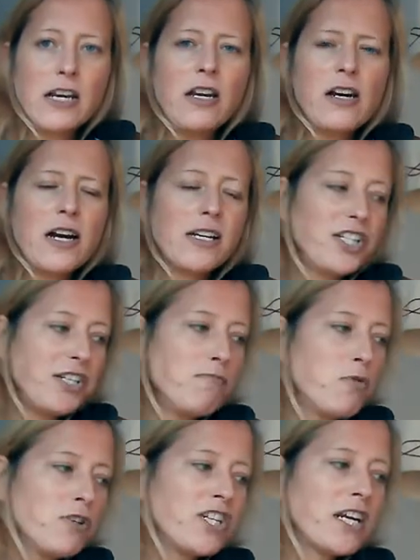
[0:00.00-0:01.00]
a
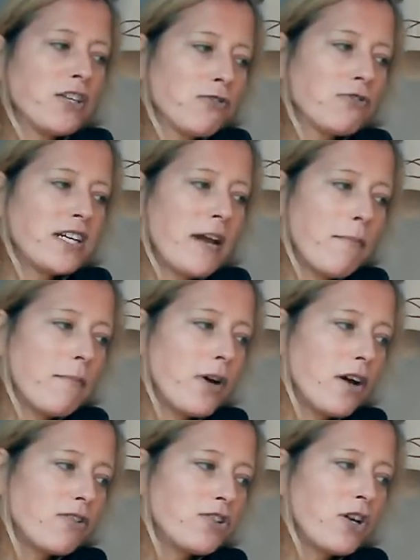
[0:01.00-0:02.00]
more gentle
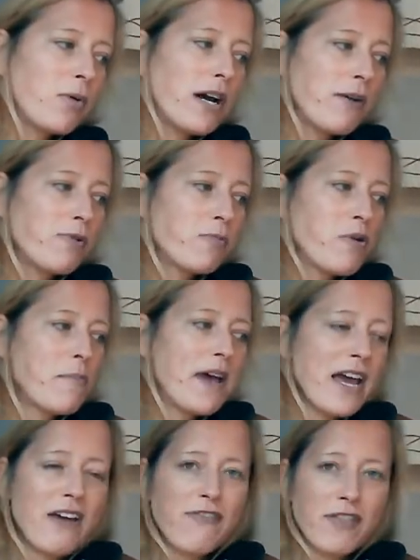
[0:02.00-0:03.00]
tempo. So I would
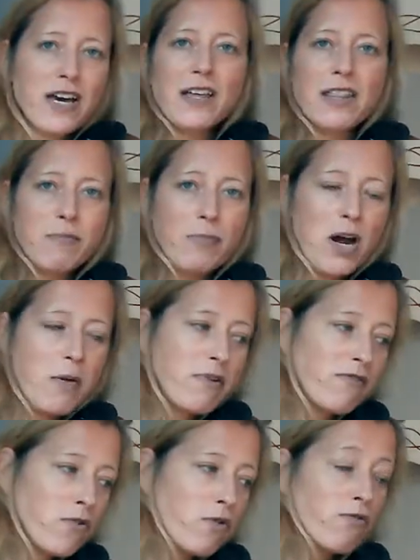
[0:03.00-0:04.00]
prepare for that the bar
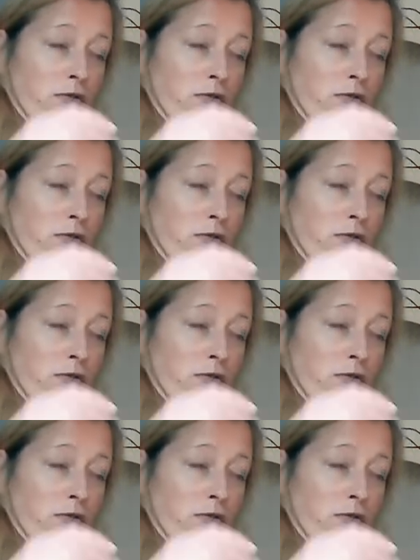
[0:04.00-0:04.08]
before,